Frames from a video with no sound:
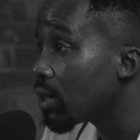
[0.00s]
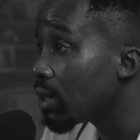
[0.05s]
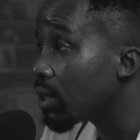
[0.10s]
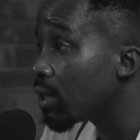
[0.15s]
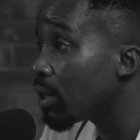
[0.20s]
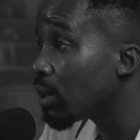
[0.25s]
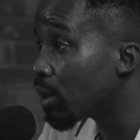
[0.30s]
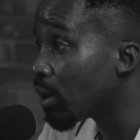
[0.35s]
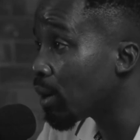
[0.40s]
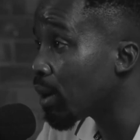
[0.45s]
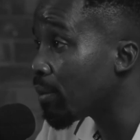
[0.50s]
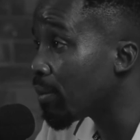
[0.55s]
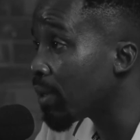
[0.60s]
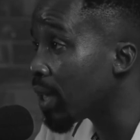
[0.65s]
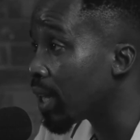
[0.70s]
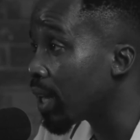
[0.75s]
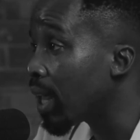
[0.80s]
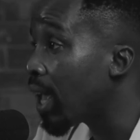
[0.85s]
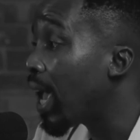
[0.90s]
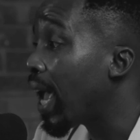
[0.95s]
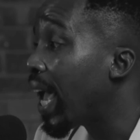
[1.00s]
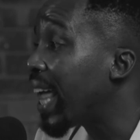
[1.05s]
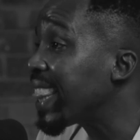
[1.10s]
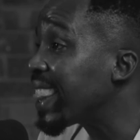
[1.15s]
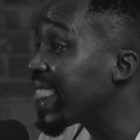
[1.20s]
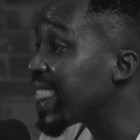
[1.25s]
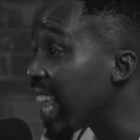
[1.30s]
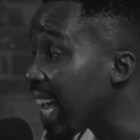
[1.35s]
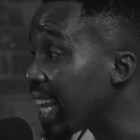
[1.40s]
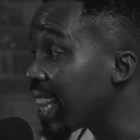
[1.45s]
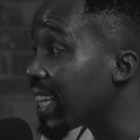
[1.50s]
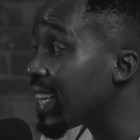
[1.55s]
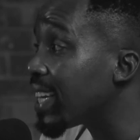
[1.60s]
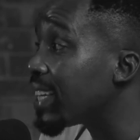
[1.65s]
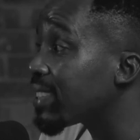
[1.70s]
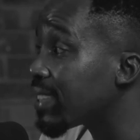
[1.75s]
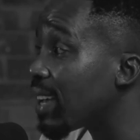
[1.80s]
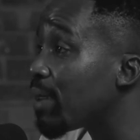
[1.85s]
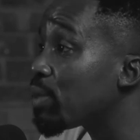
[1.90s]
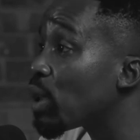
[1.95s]
You know what I mean? And thirdly,
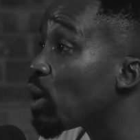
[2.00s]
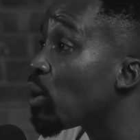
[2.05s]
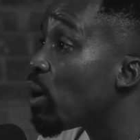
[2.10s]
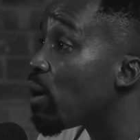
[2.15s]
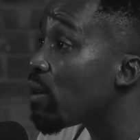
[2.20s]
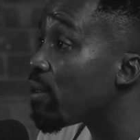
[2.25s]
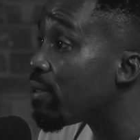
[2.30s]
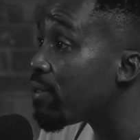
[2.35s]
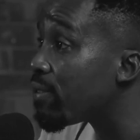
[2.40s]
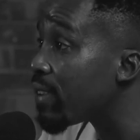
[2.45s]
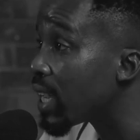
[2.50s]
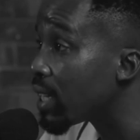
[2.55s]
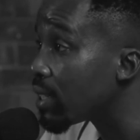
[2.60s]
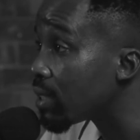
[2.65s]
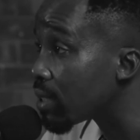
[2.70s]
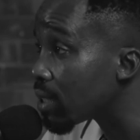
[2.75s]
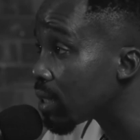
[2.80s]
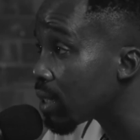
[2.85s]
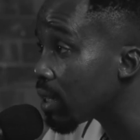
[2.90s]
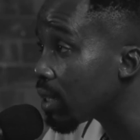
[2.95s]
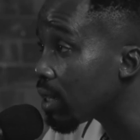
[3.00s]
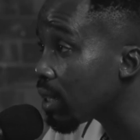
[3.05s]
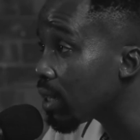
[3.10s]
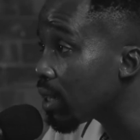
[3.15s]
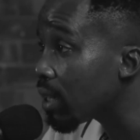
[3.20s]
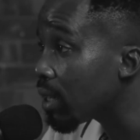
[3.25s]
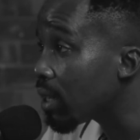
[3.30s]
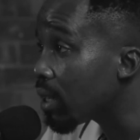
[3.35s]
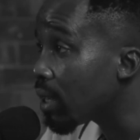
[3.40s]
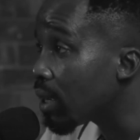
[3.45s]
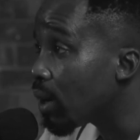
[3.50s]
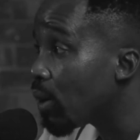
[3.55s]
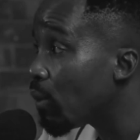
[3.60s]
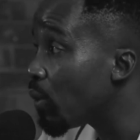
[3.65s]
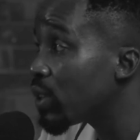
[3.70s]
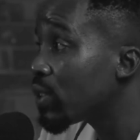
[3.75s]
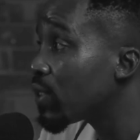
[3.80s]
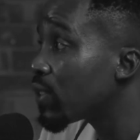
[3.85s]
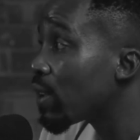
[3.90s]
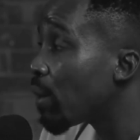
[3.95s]
there's something called fate,
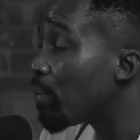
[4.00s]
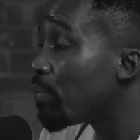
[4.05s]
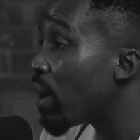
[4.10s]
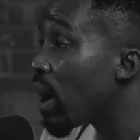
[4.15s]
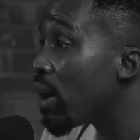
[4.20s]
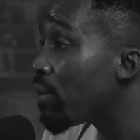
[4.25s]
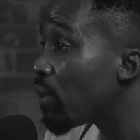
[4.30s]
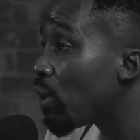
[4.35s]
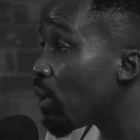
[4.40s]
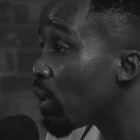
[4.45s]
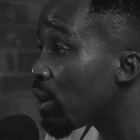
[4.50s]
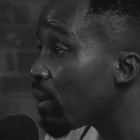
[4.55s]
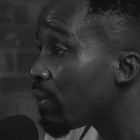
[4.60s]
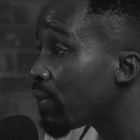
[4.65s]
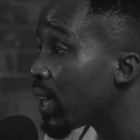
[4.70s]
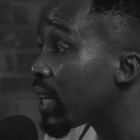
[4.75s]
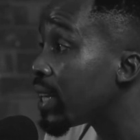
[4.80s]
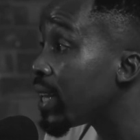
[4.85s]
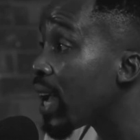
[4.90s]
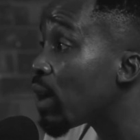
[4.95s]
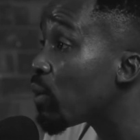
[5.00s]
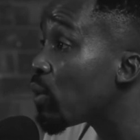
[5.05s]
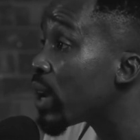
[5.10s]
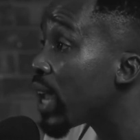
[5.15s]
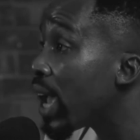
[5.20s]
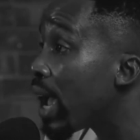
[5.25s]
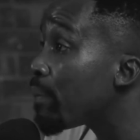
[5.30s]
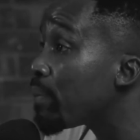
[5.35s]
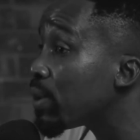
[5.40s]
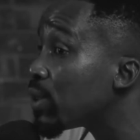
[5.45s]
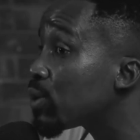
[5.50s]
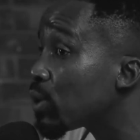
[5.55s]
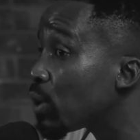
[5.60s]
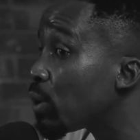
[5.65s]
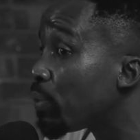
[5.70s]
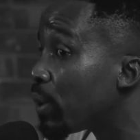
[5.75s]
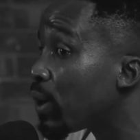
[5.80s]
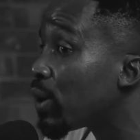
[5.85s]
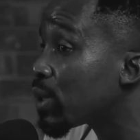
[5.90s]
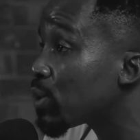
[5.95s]
which is above all of that. That could happen to you
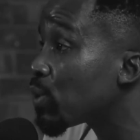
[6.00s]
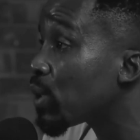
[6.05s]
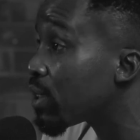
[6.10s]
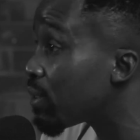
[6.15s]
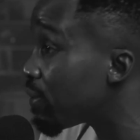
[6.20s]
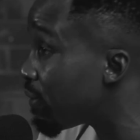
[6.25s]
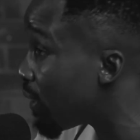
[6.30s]
because it was